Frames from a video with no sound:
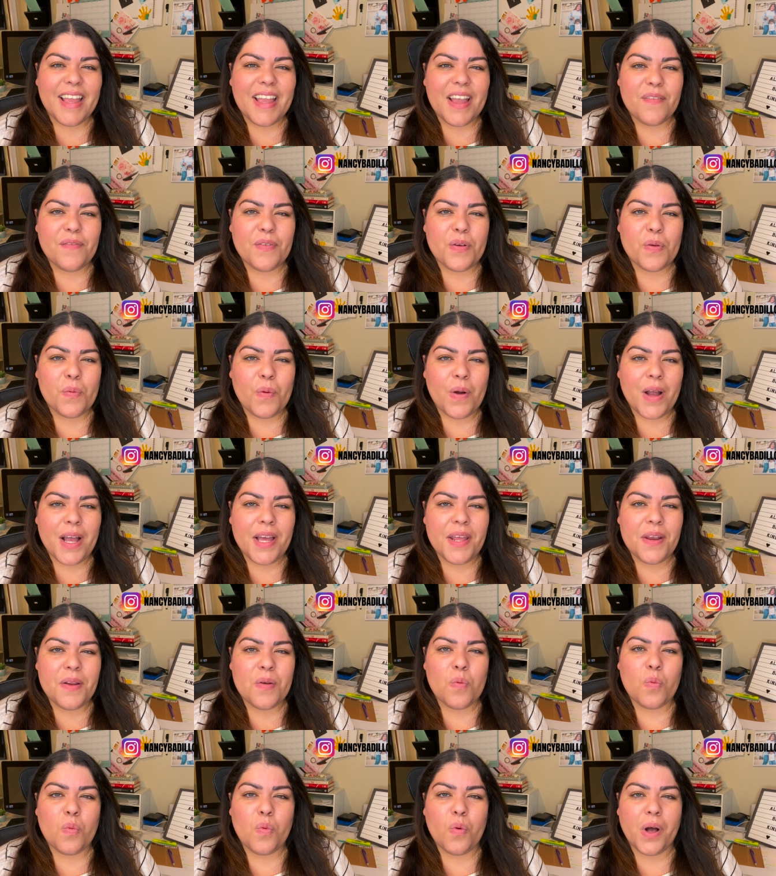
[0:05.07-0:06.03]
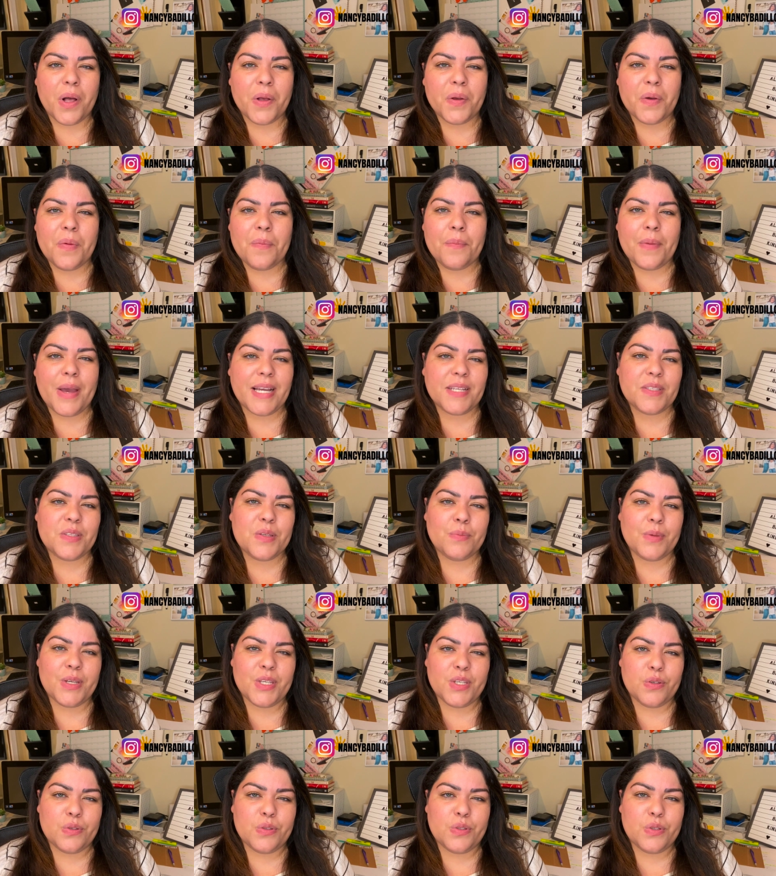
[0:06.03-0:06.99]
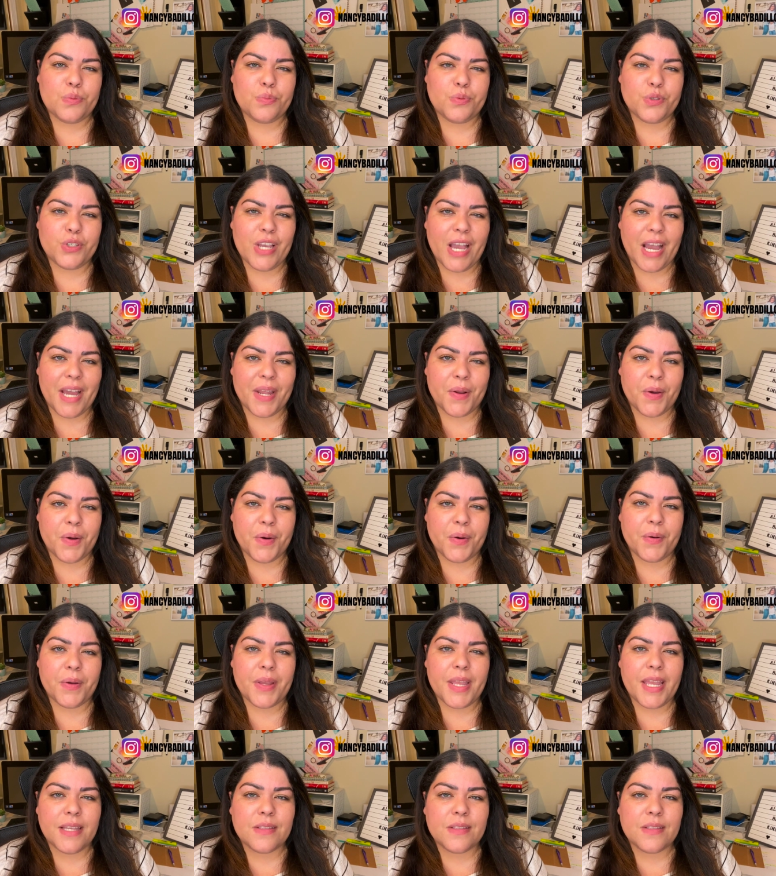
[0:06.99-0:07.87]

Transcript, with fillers: Hey everyone, welcome back to my YouTube channel.